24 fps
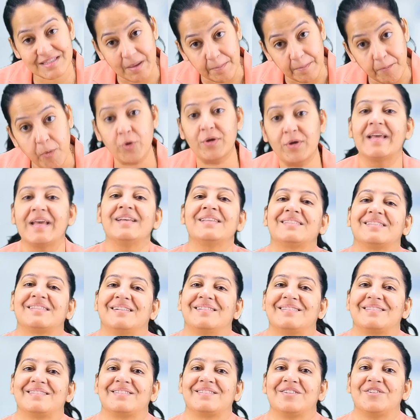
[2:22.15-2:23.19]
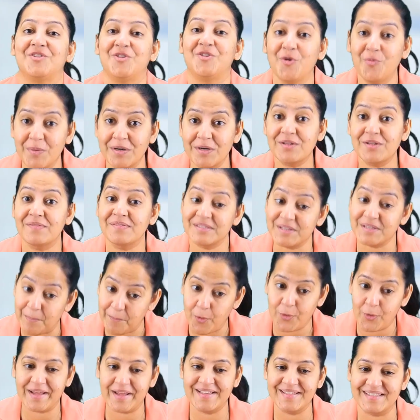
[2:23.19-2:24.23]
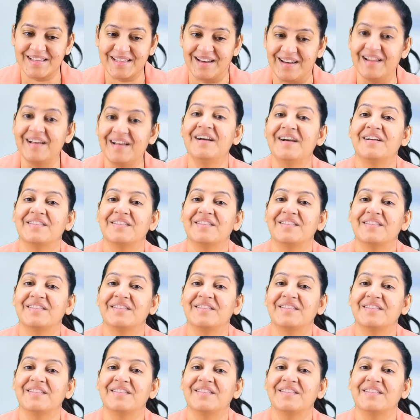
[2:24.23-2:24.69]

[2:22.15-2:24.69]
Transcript: supporting cells tumors of supporting cell.